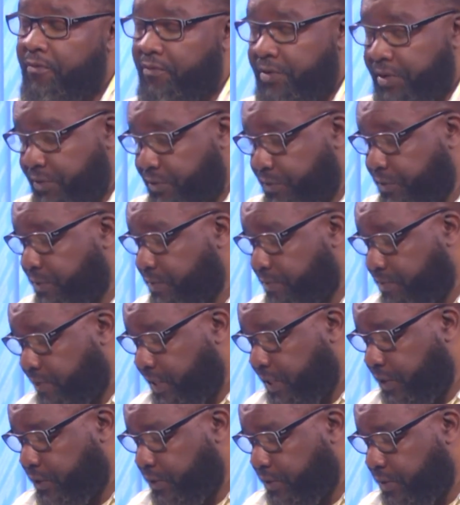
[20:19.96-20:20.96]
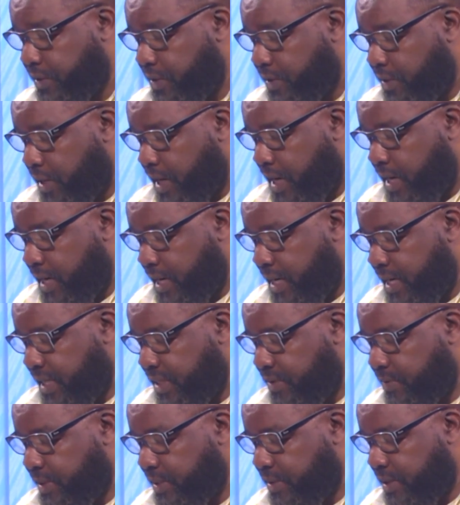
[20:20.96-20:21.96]
Very true, very true.
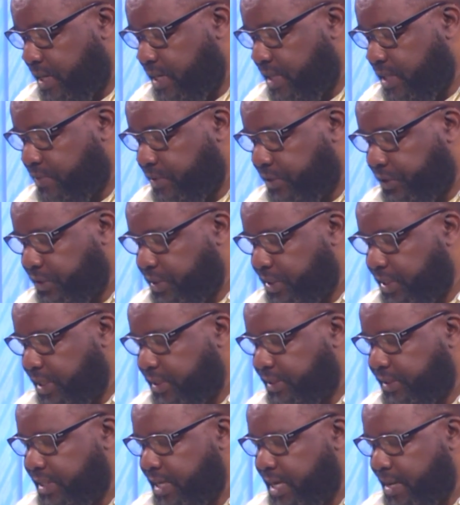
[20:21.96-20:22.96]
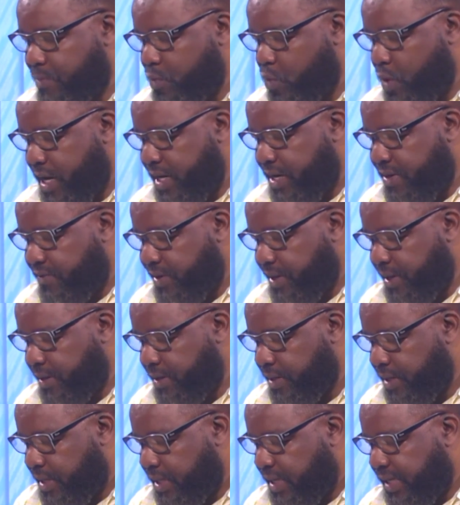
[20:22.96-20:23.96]
Another question here is saying, I'm
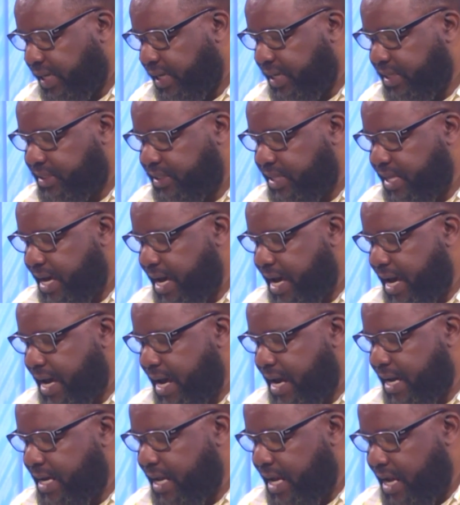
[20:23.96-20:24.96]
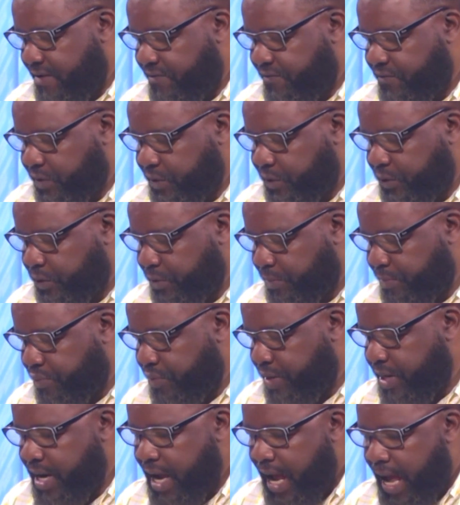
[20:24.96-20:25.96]
wondering, is there an effort to
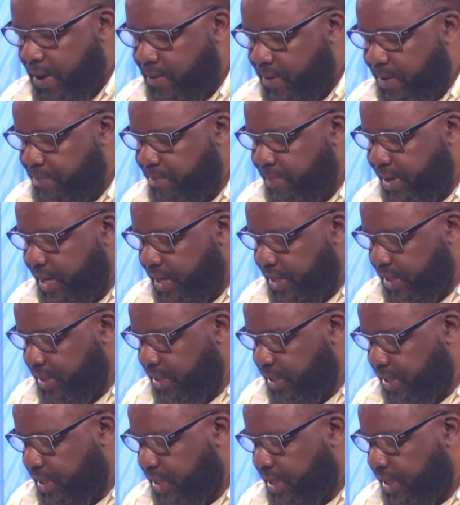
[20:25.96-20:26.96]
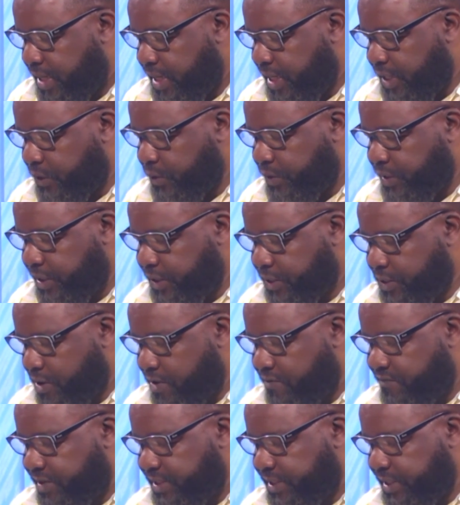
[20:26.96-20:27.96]
bring our men into this
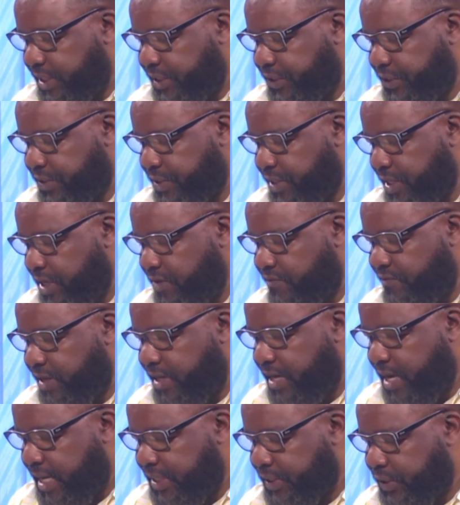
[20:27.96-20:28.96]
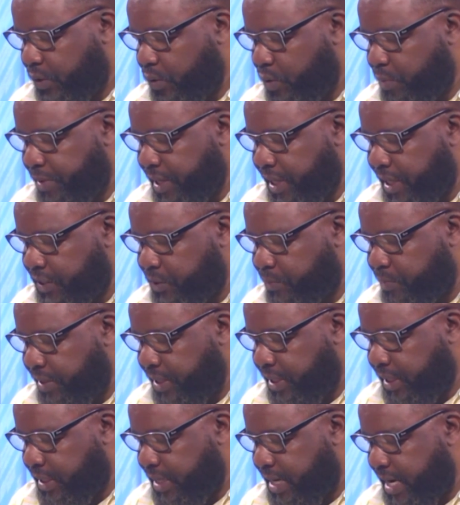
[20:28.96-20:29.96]
conversation, even as lobbying is
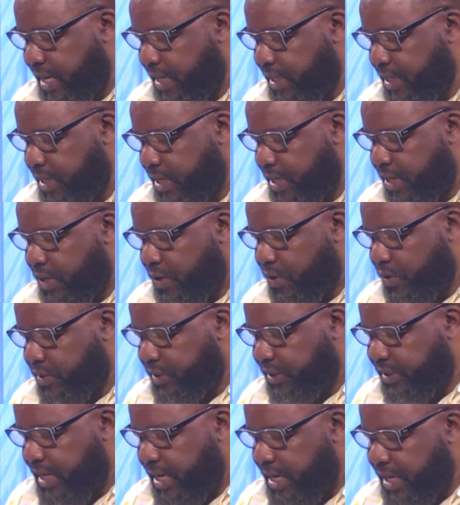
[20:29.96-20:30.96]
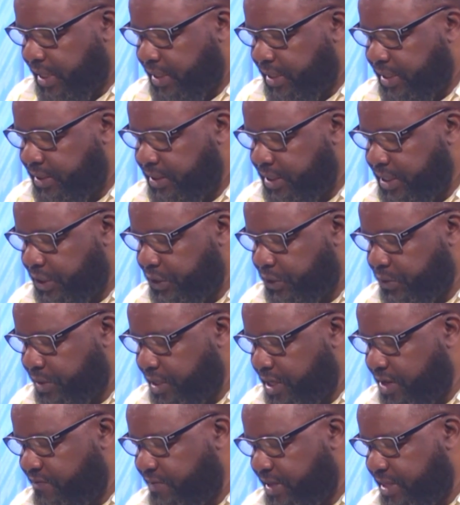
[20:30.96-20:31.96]
being done concerning this issue,
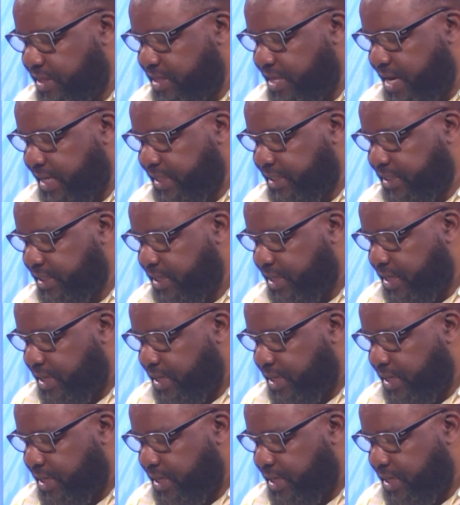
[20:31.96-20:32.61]
given that